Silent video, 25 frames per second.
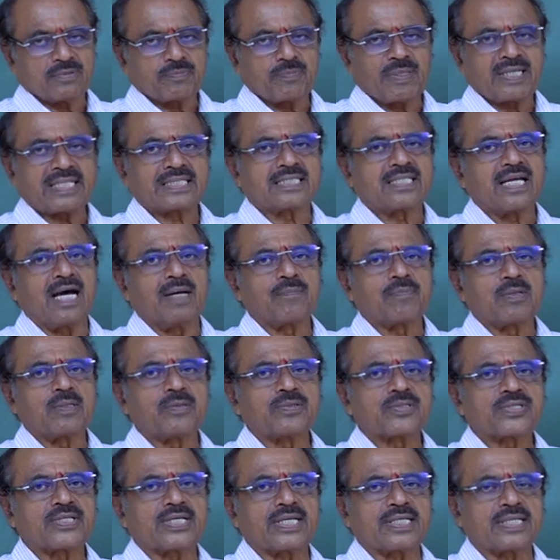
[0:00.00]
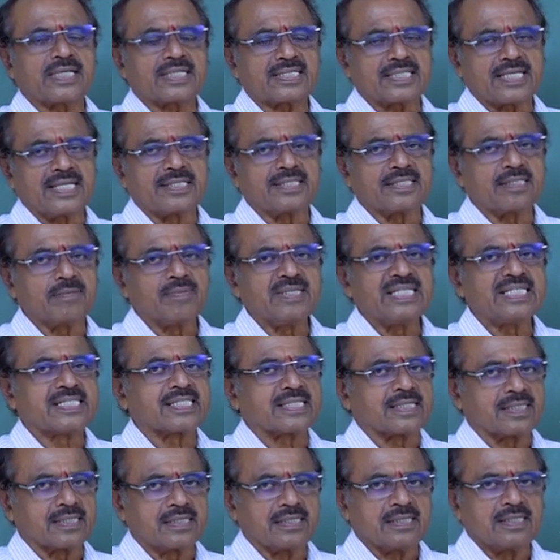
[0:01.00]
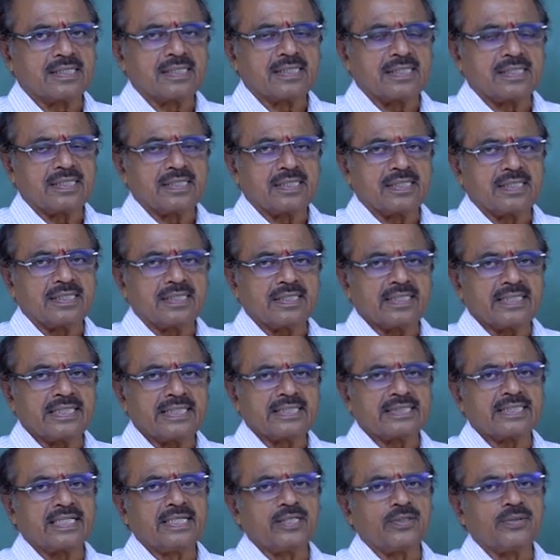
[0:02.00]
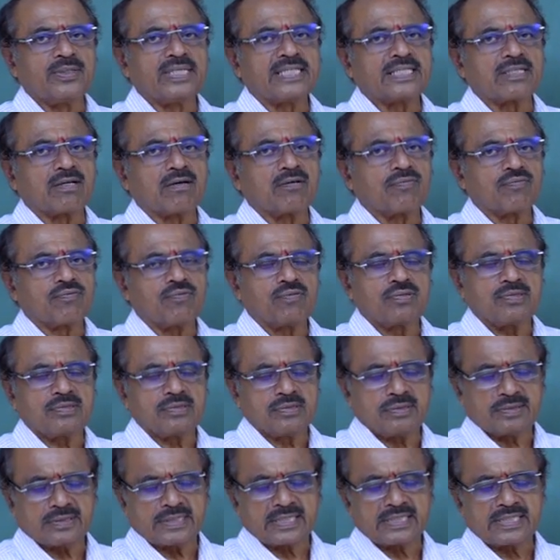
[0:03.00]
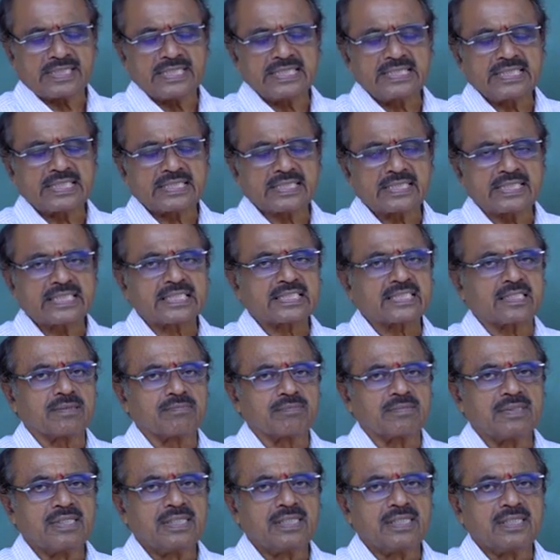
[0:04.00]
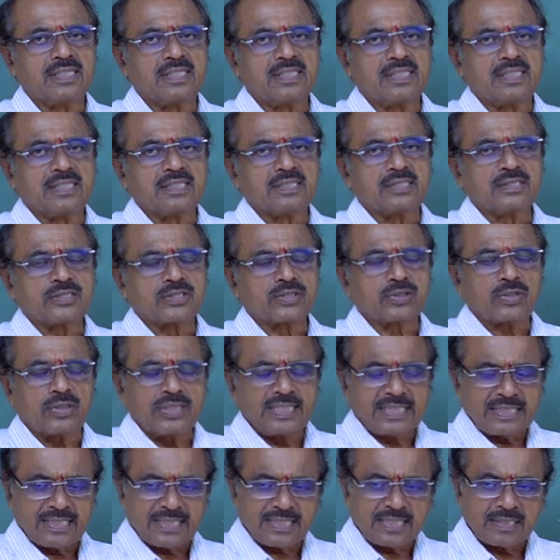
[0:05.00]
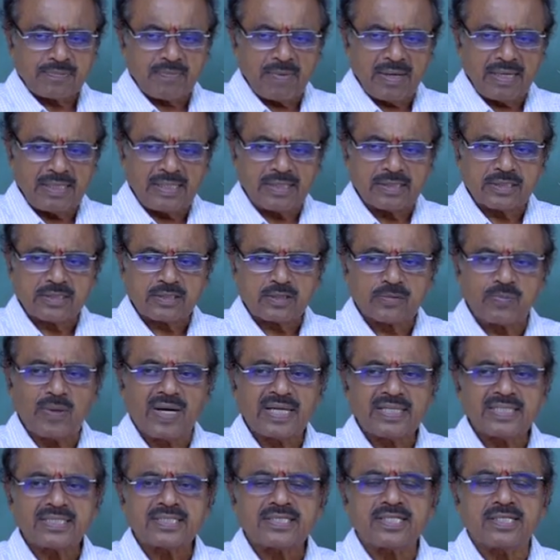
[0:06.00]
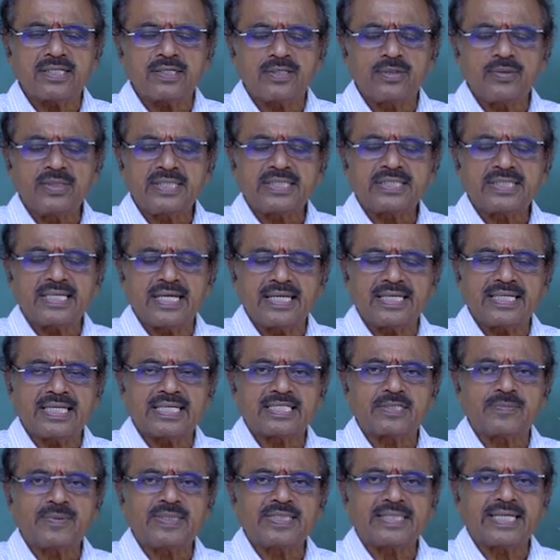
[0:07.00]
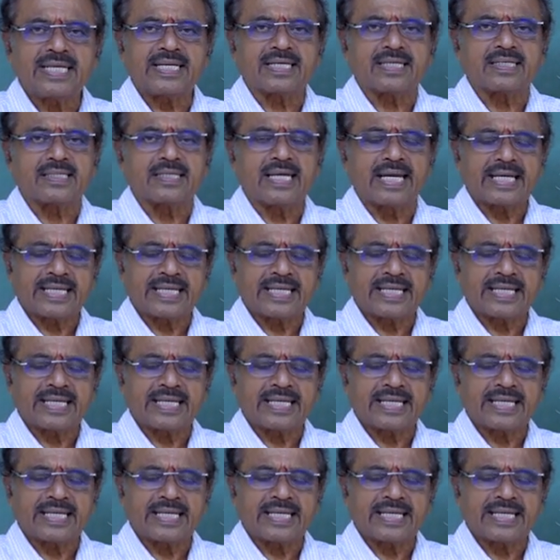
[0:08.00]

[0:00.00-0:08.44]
For example, you say the centimeter is a unit of the CGS system. So it is the smallest unit it has been taken.